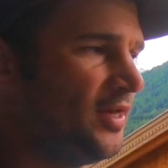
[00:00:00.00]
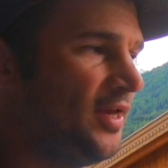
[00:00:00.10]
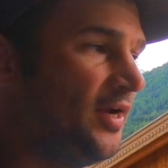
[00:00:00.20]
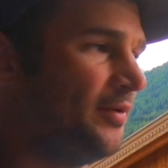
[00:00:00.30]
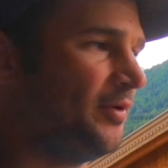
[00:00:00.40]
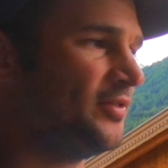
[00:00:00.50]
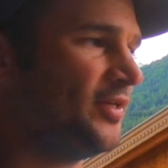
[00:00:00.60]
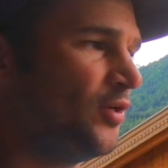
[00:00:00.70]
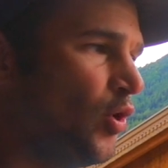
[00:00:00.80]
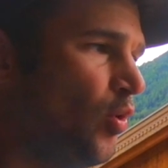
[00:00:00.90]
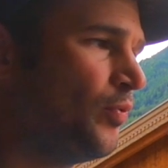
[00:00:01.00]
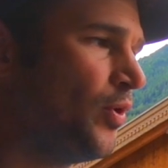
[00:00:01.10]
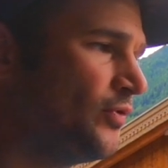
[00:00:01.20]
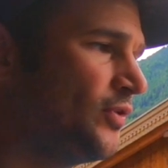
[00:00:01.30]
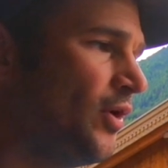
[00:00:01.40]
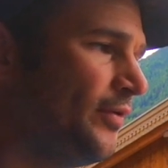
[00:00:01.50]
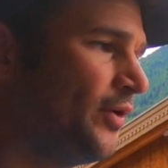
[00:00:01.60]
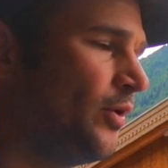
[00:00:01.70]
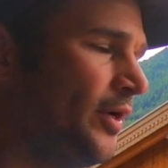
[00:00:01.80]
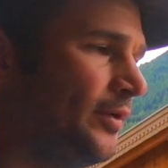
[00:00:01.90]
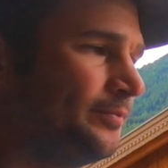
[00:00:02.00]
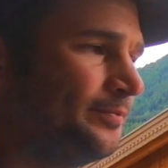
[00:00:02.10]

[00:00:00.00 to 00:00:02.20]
and I'm going to say GoPro, start recording.